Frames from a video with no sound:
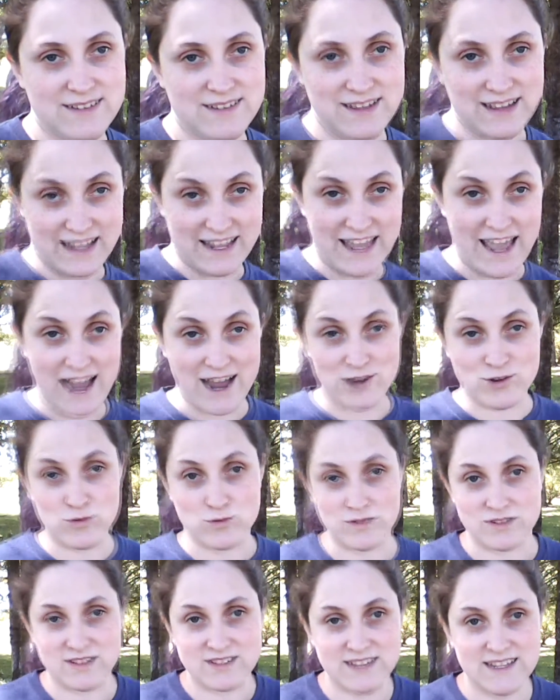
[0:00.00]
like
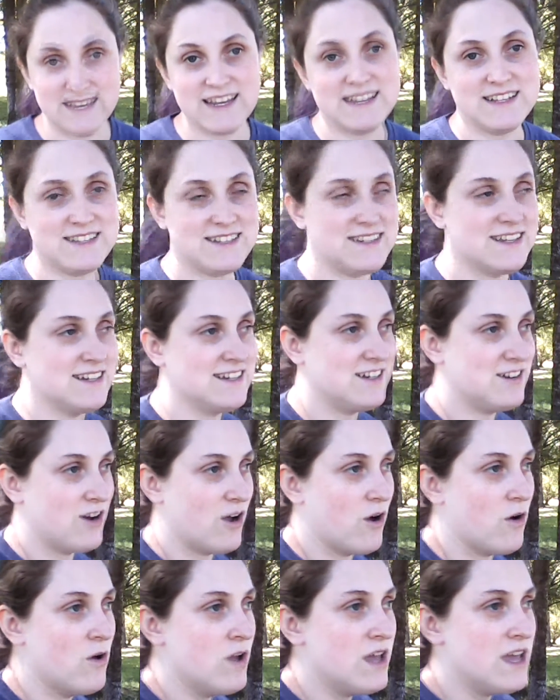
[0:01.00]
actual skits.
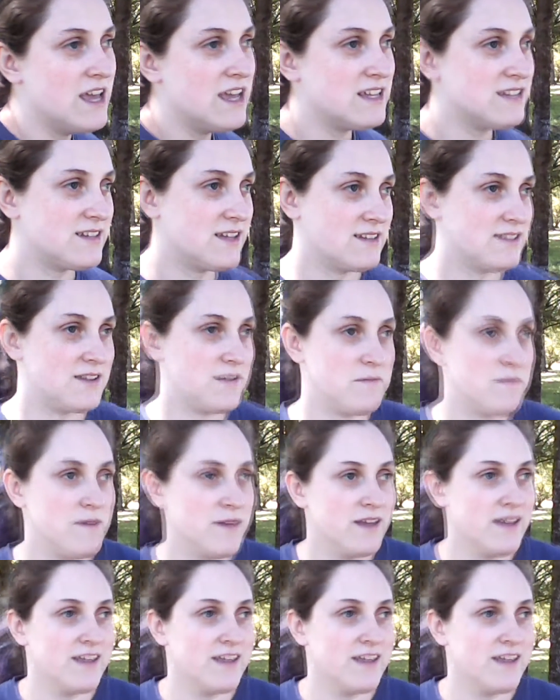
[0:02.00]
It's not something.